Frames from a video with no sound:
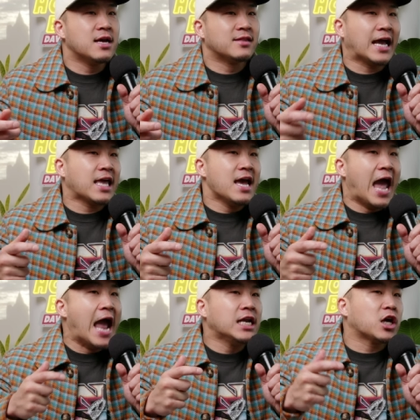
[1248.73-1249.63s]
like
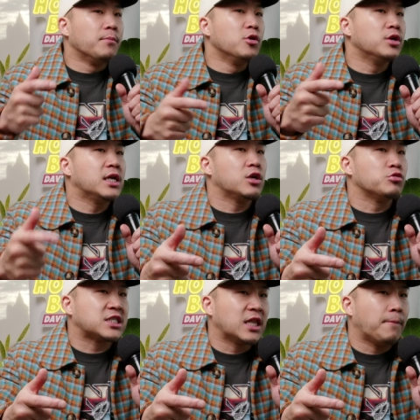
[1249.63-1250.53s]
any community you
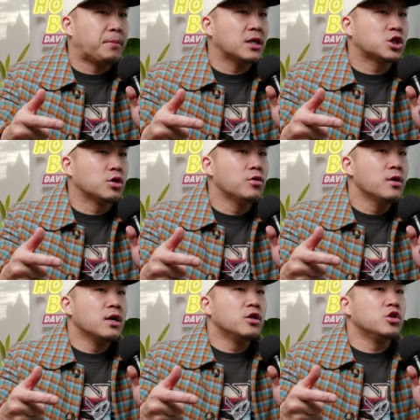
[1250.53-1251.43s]
slip into,
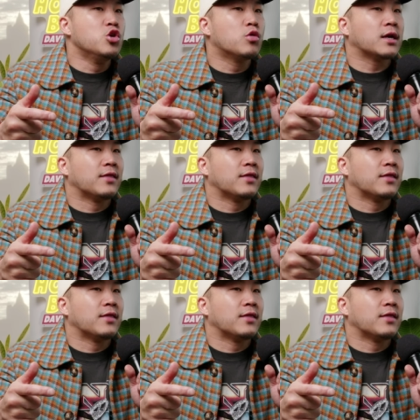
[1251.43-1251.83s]
you could